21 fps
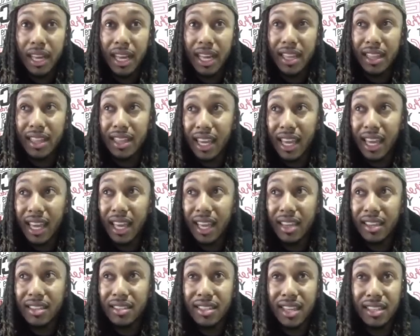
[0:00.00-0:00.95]
and
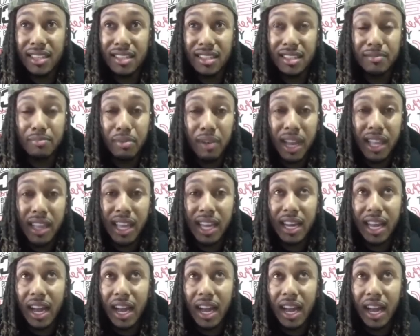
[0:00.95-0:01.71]
things that just bring that